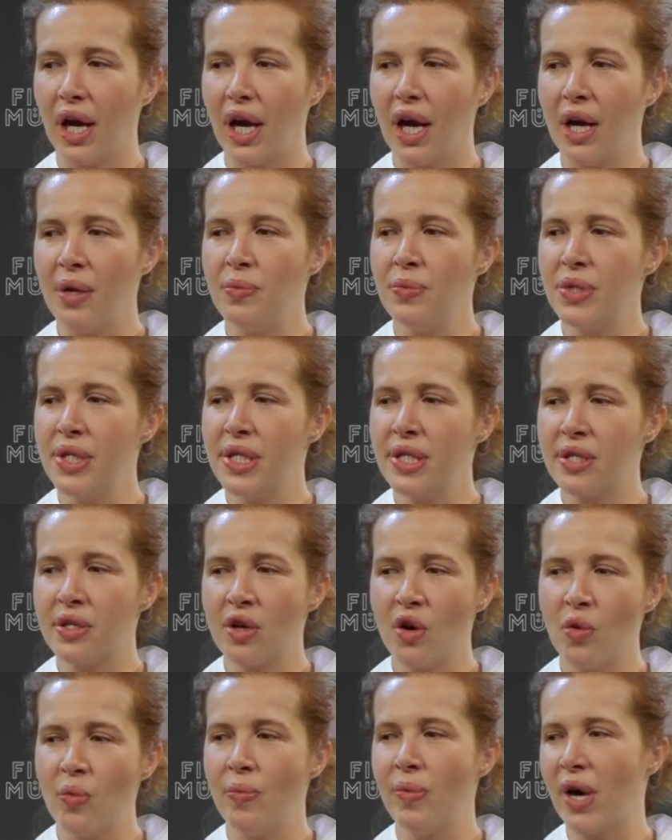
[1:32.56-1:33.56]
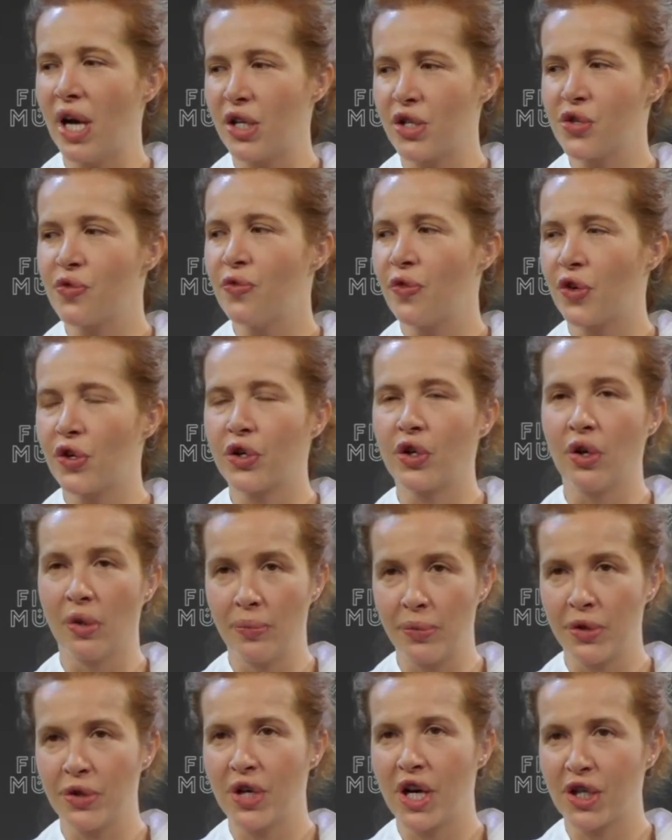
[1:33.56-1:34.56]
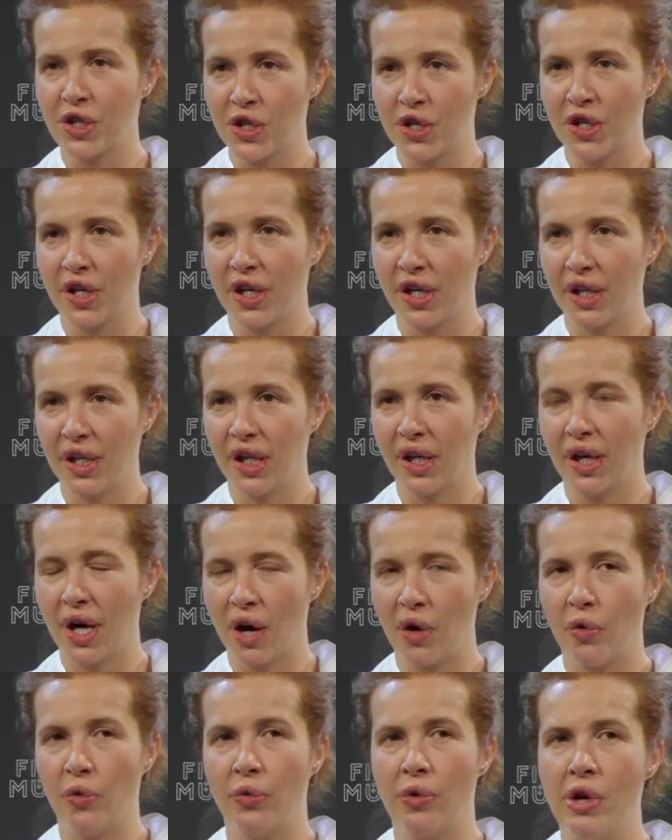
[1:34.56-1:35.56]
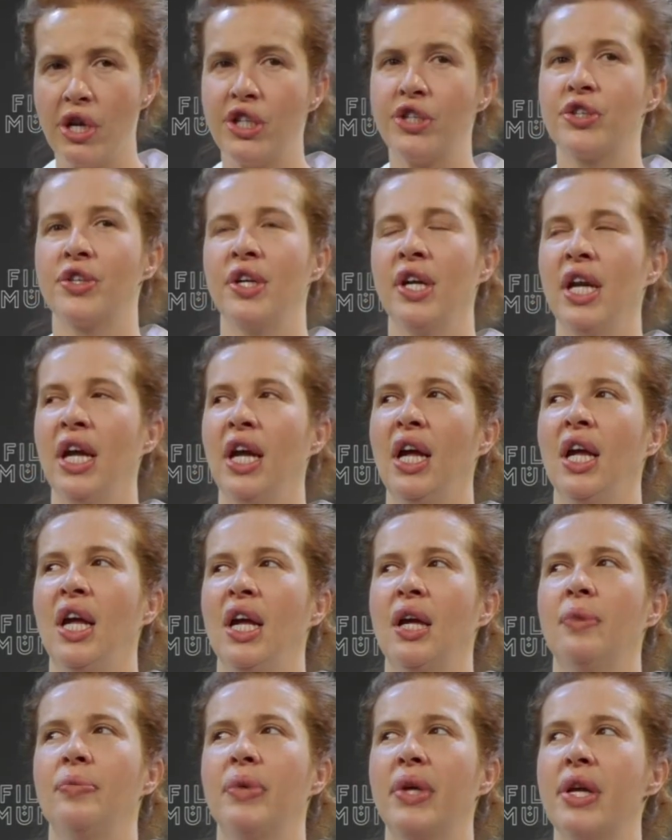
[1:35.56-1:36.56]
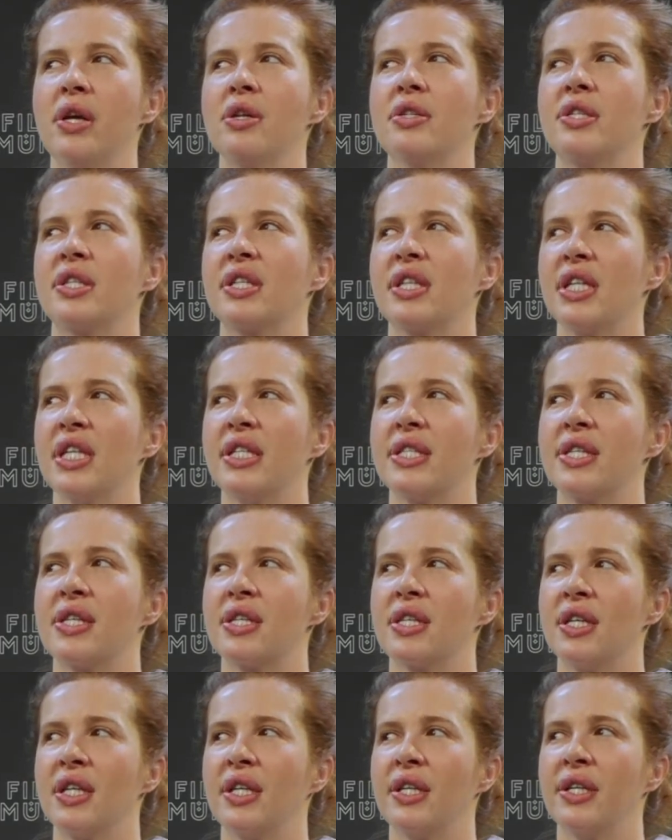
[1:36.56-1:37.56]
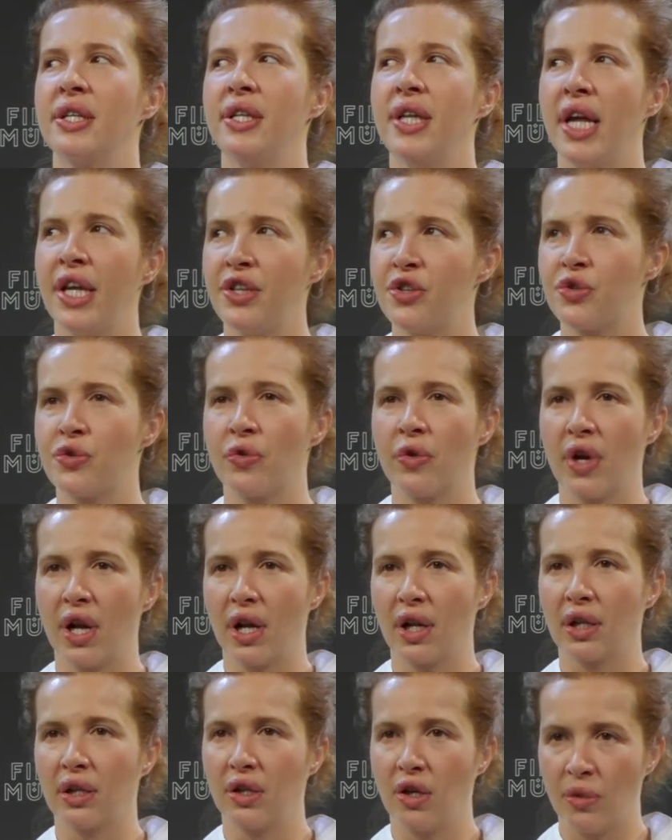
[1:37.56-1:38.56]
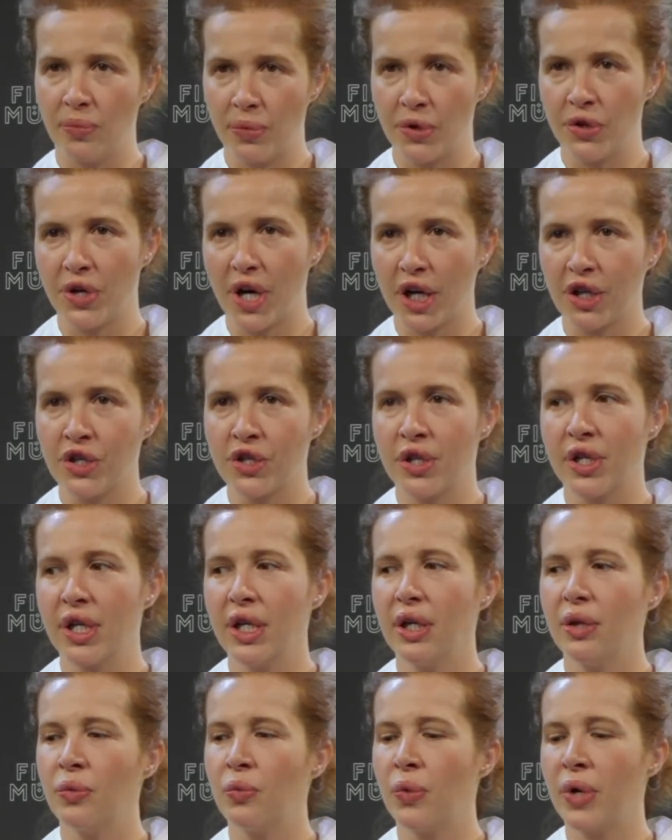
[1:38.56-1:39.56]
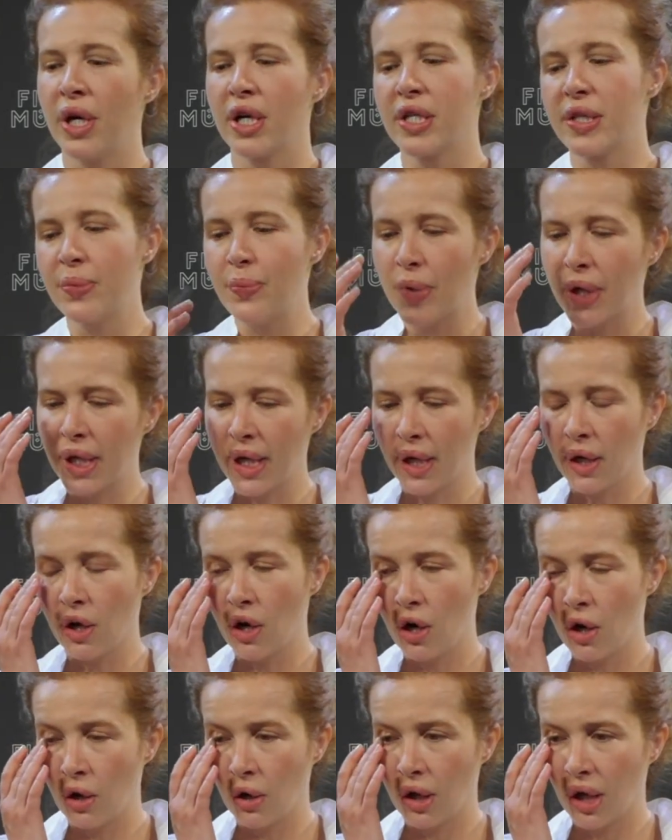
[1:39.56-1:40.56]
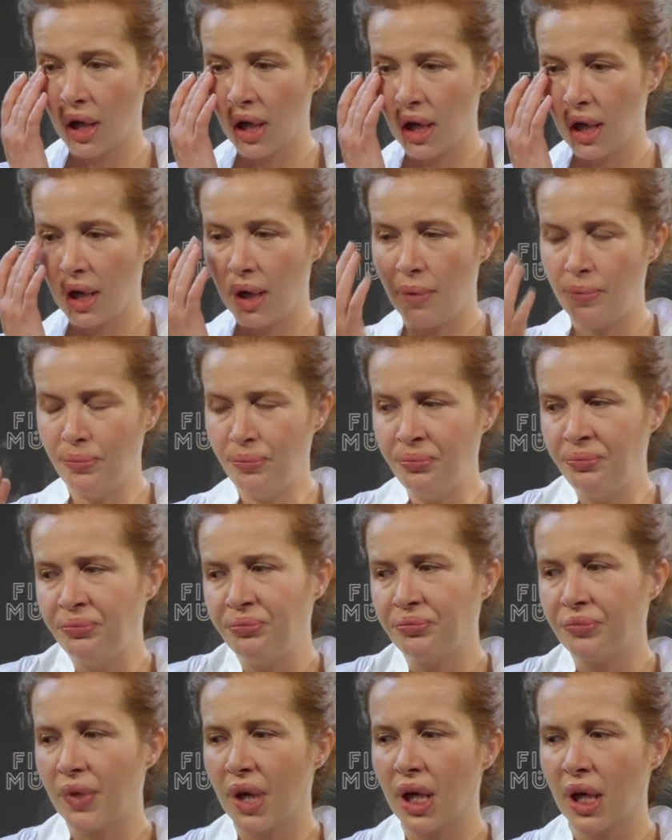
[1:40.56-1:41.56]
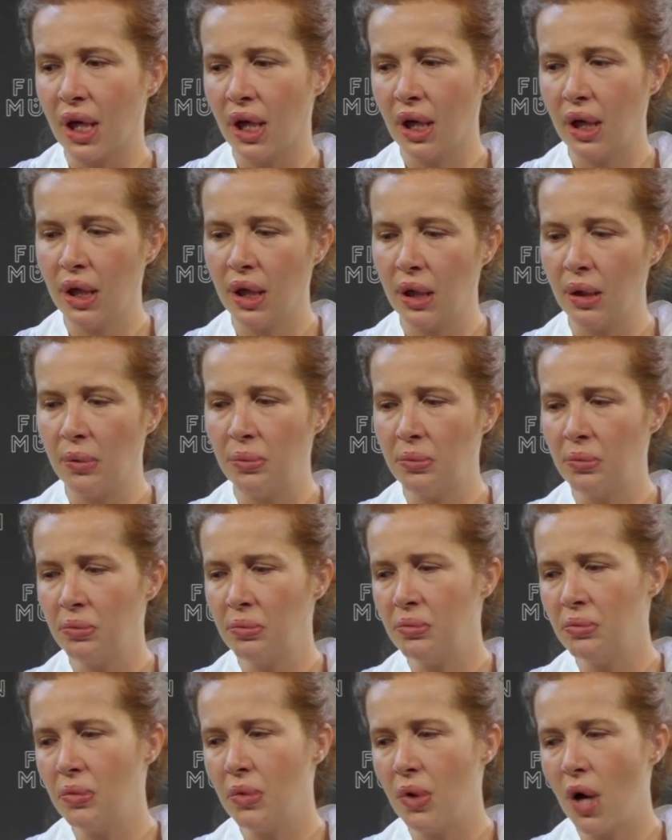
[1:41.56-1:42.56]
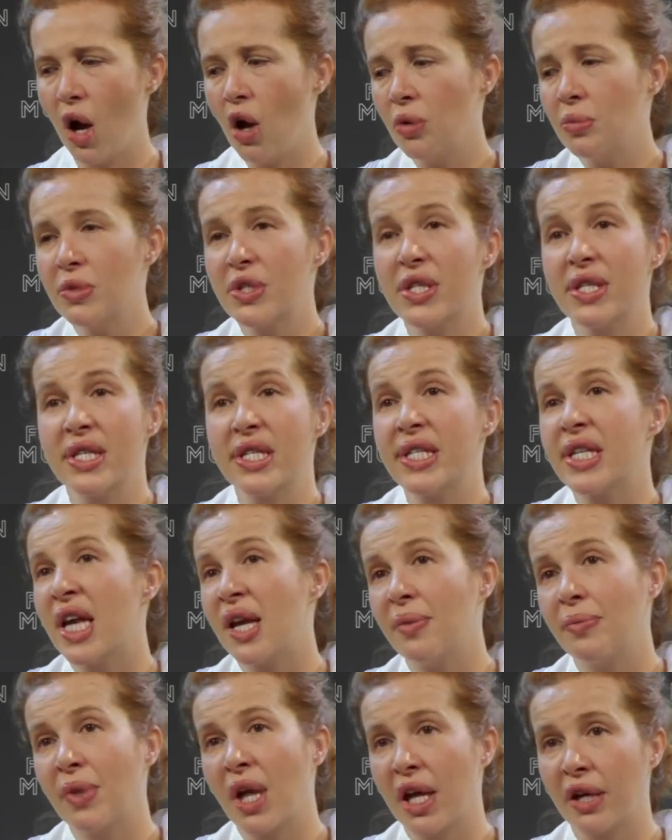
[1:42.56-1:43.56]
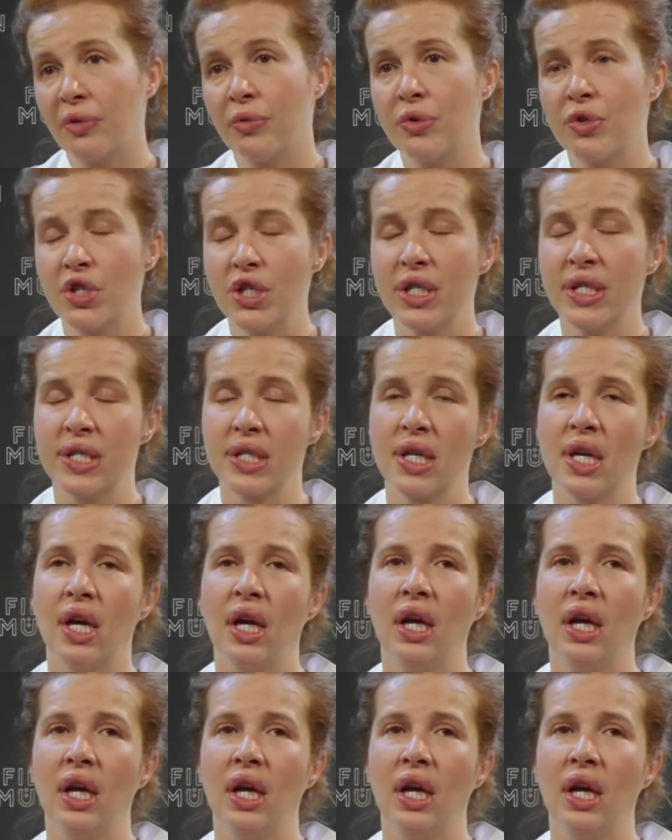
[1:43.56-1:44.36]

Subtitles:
I'm so much for co-production in our region, because it's a natural co-production. We are speaking all almost the same languages,